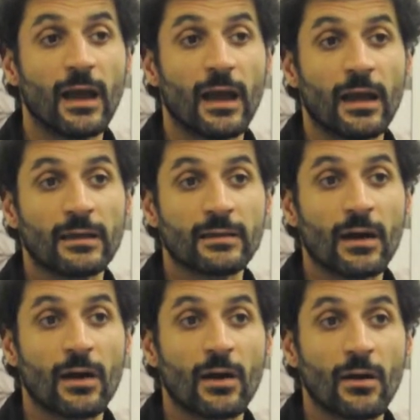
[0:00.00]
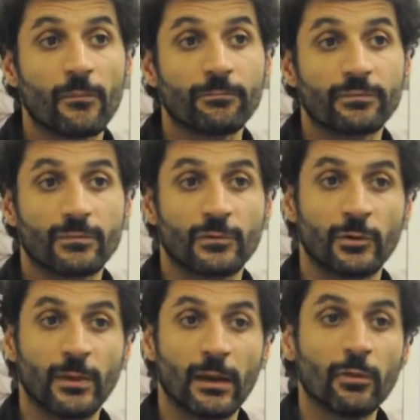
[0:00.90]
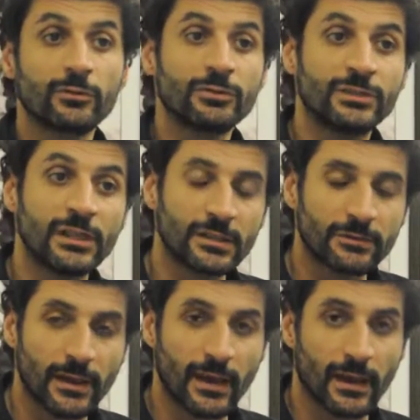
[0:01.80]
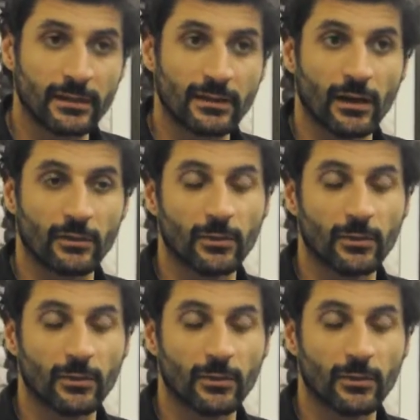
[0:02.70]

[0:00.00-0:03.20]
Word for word: and um, to be able to generate uh,